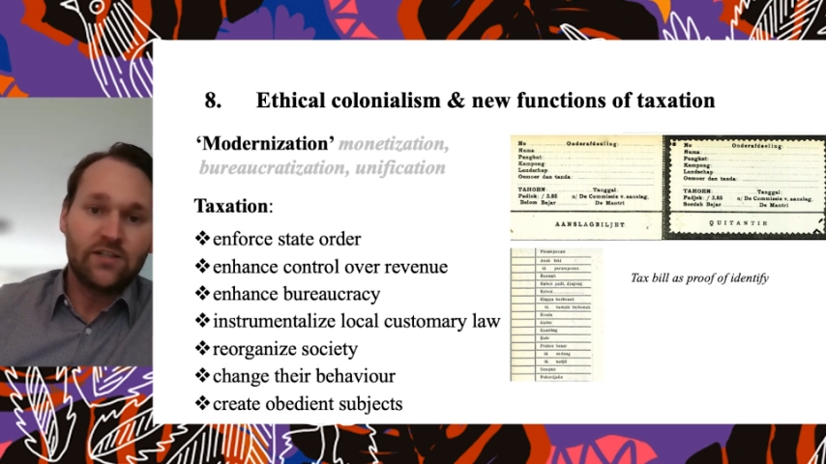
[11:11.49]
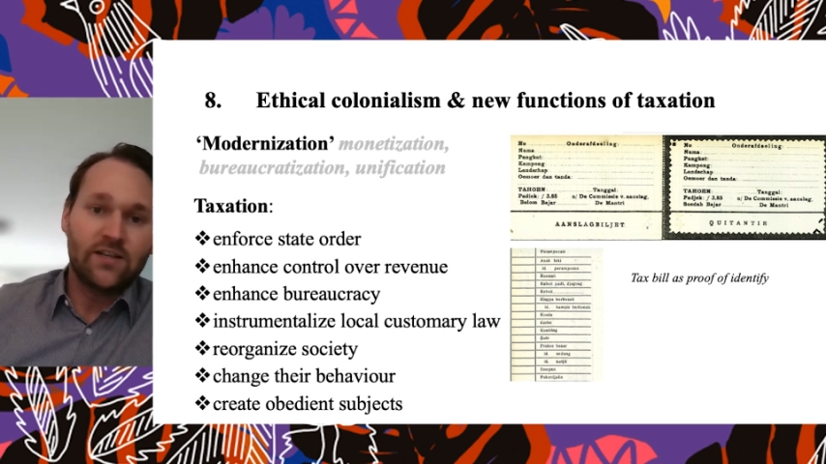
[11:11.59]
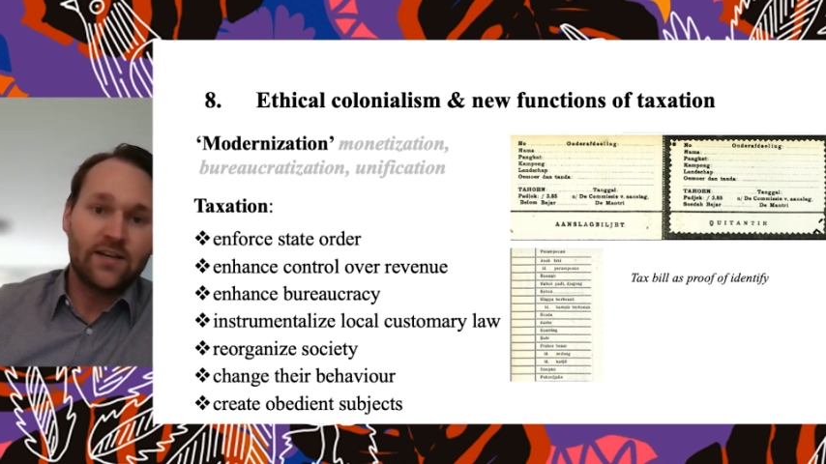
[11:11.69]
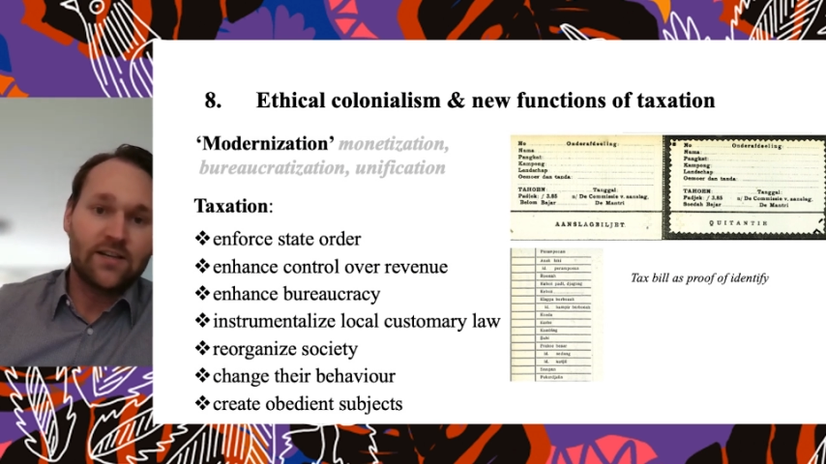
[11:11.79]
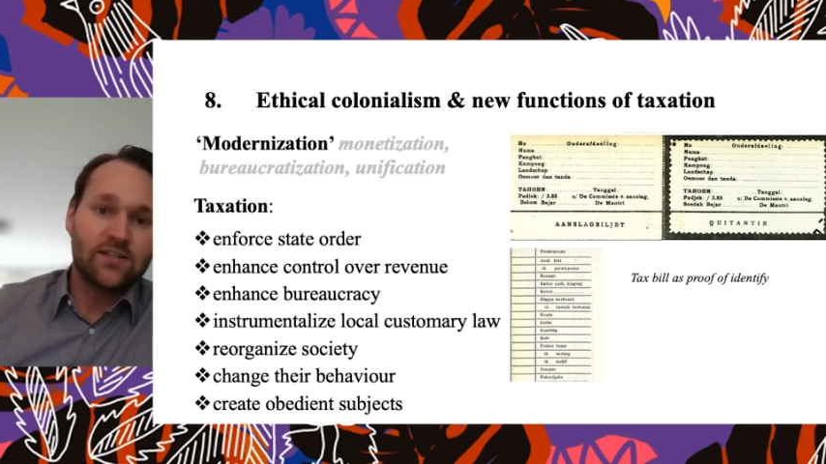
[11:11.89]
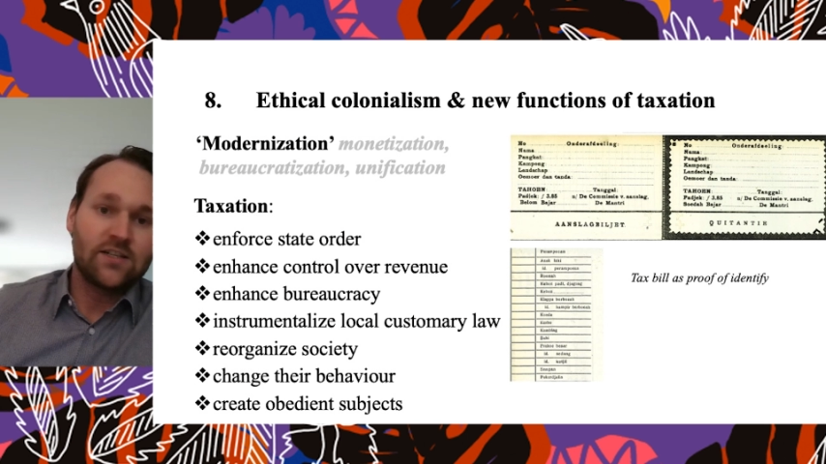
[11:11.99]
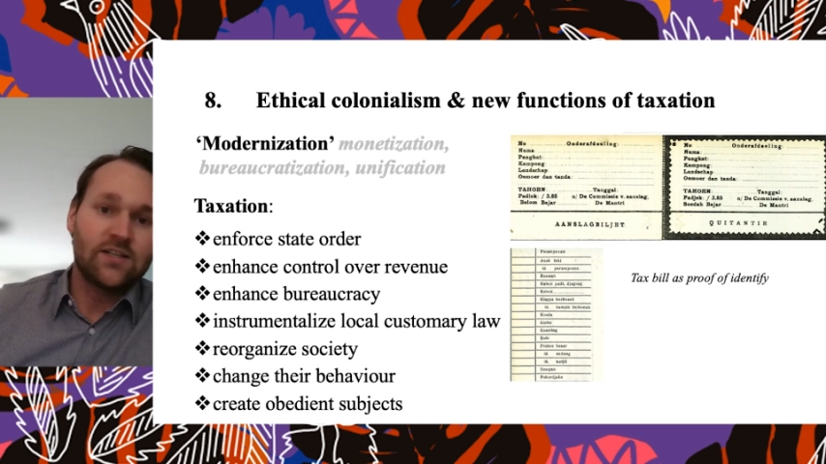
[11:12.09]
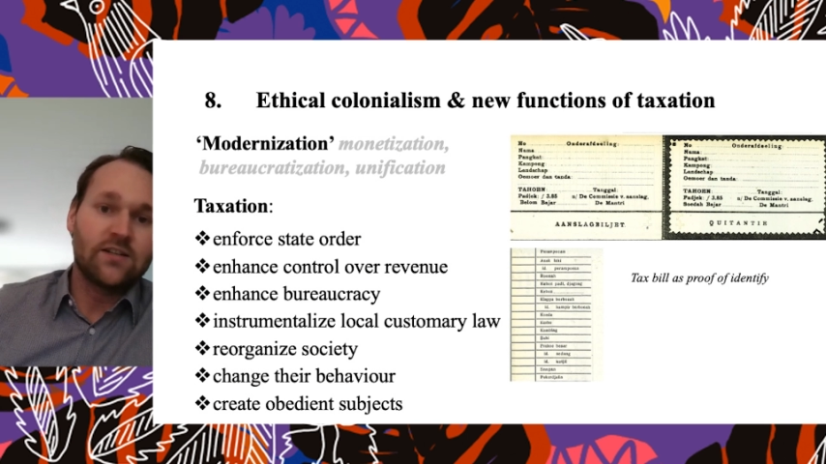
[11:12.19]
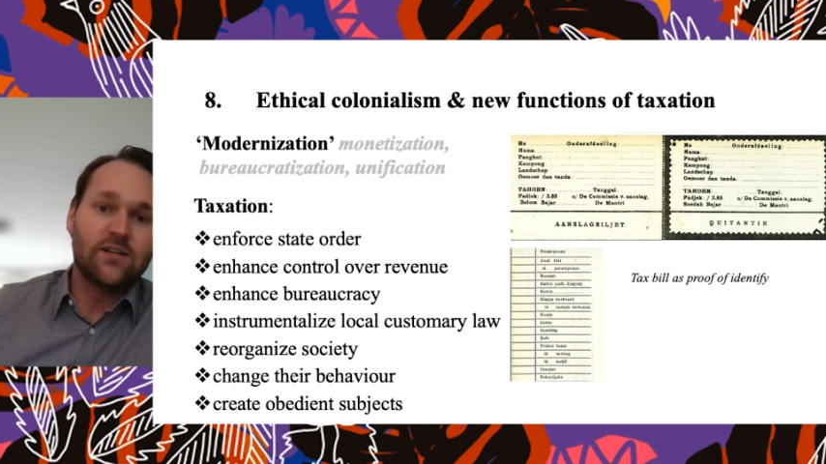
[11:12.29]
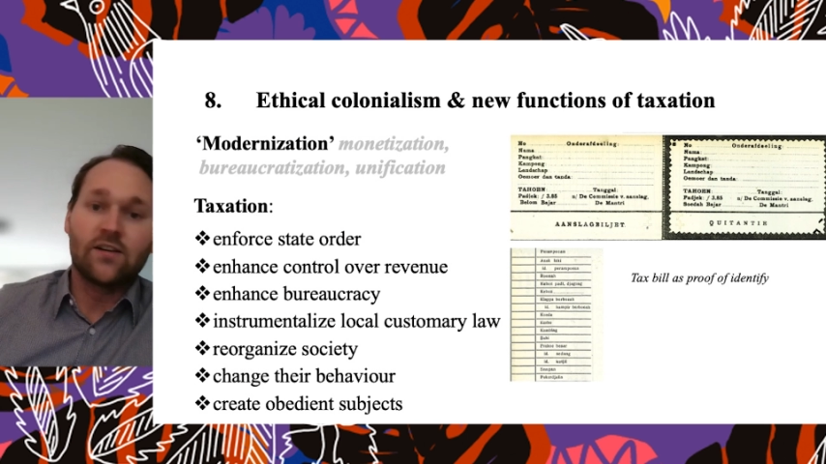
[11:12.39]
that
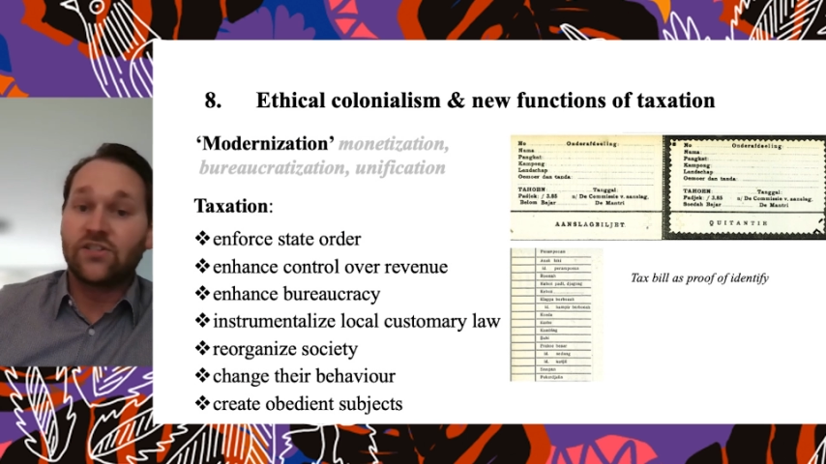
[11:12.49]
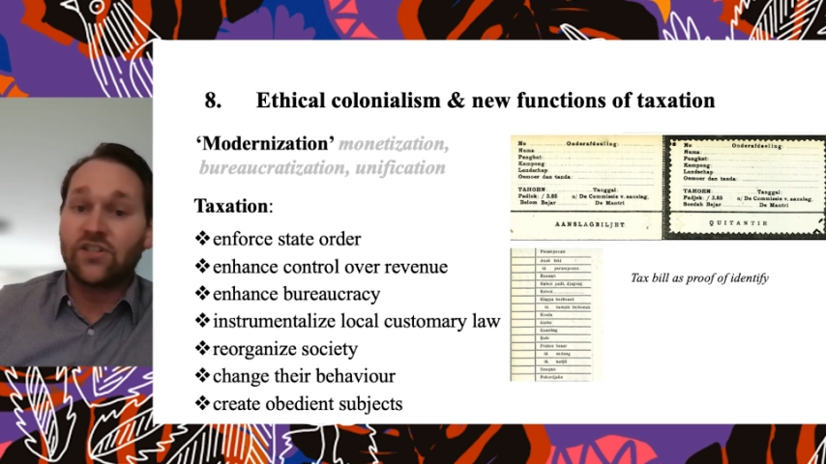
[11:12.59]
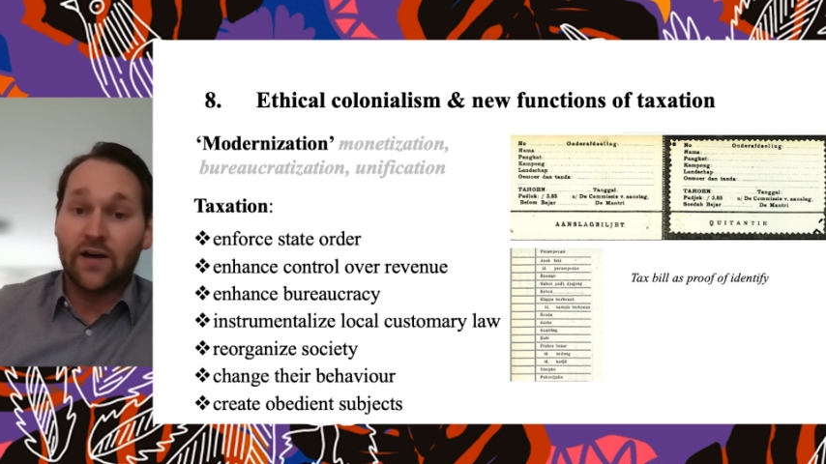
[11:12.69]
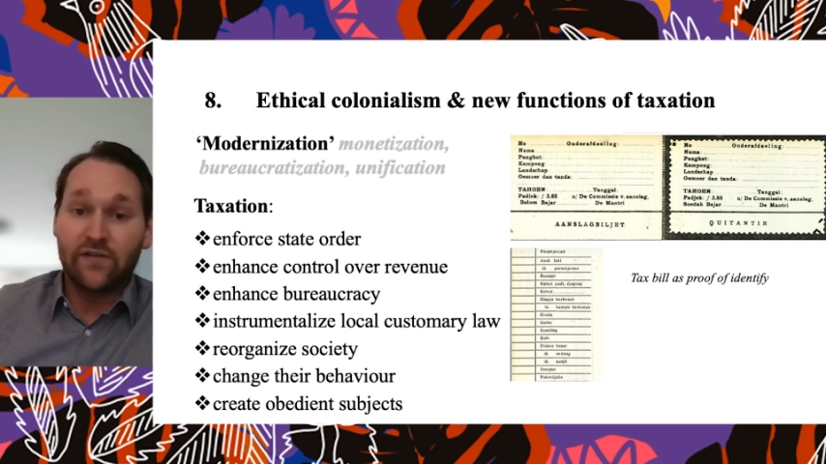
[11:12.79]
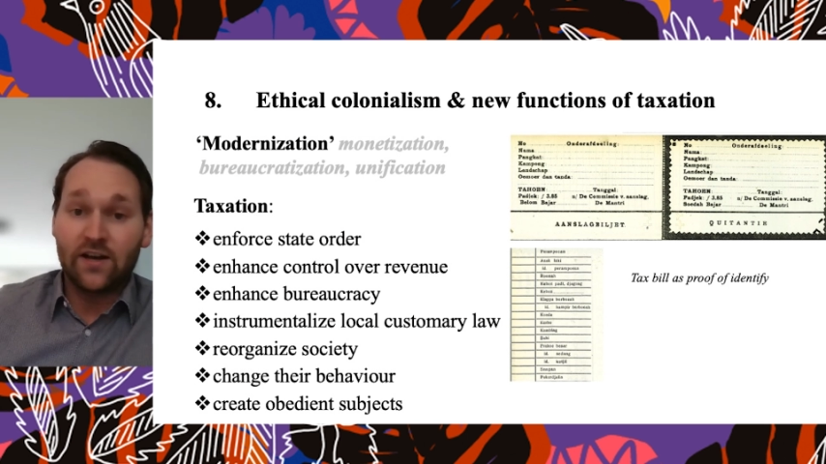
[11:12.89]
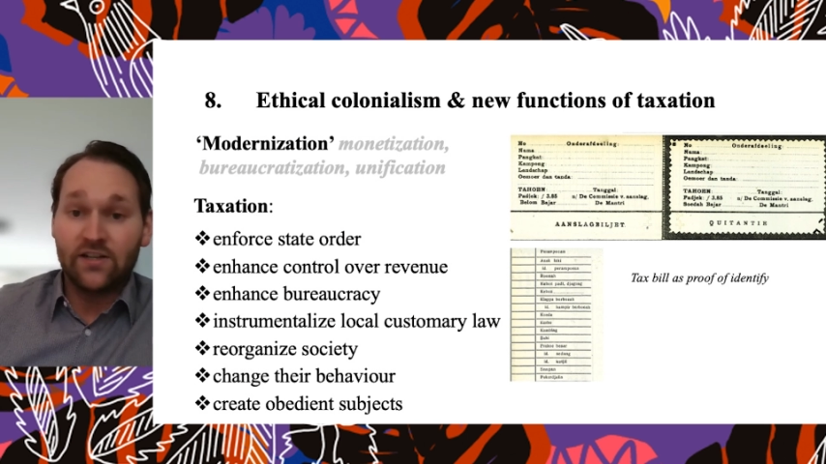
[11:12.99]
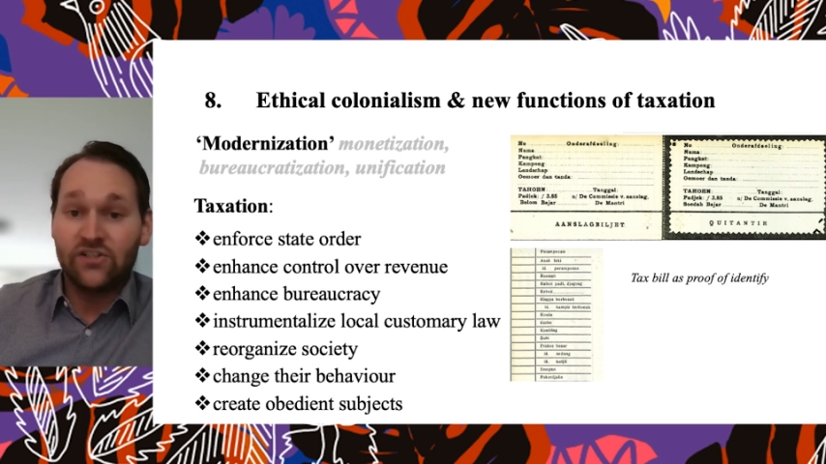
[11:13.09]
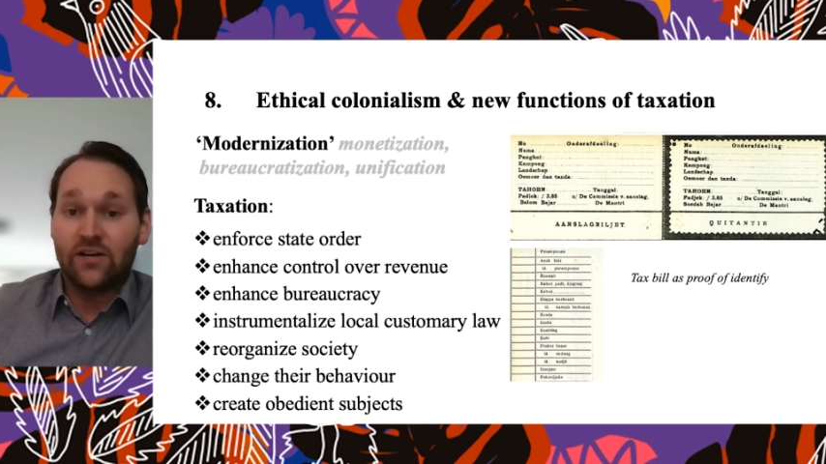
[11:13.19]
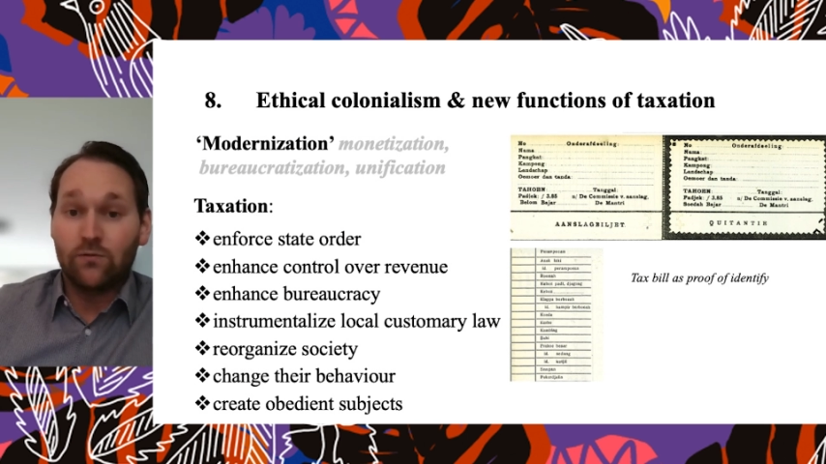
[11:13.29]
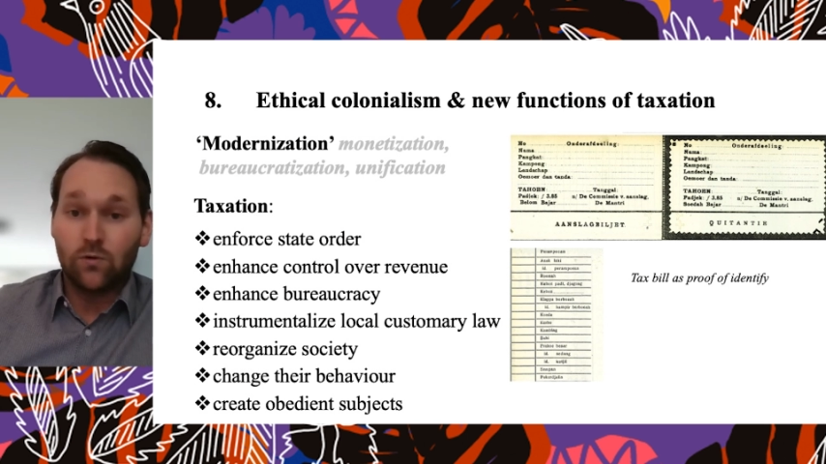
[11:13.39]
in Java, in
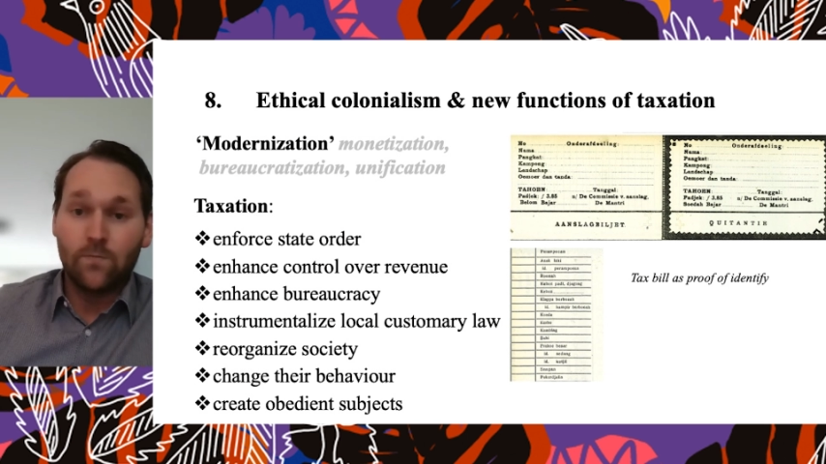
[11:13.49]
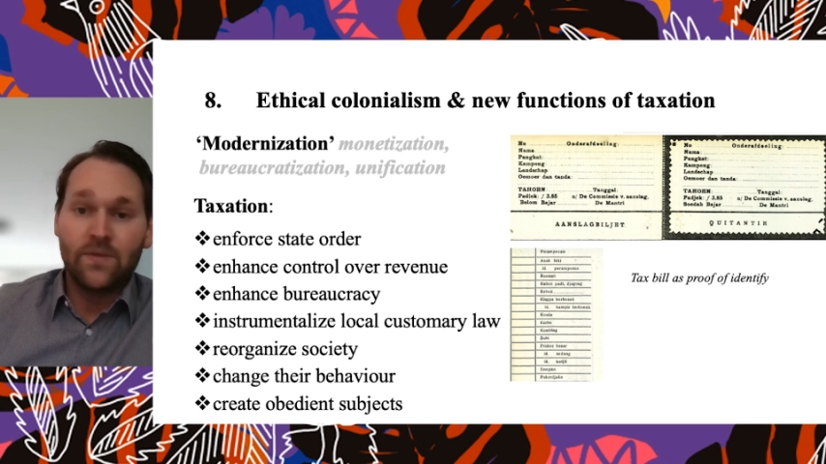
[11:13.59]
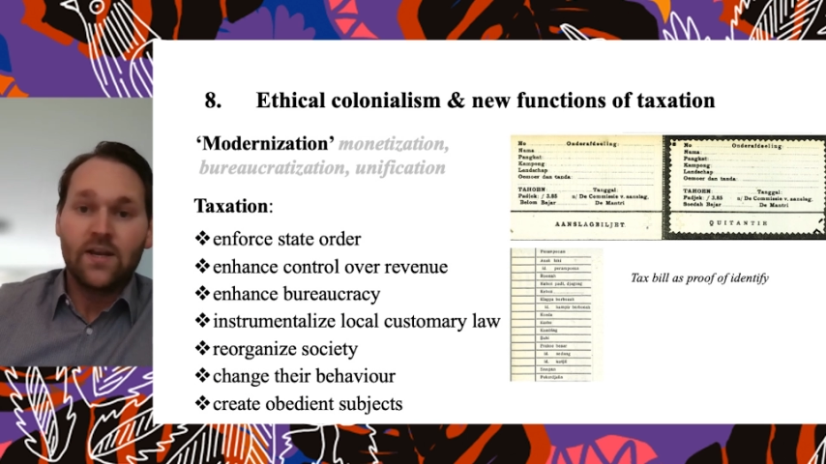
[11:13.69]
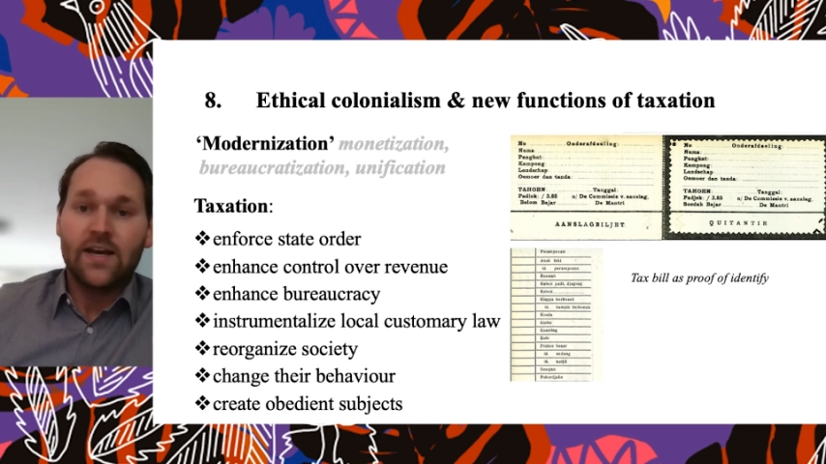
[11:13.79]
general,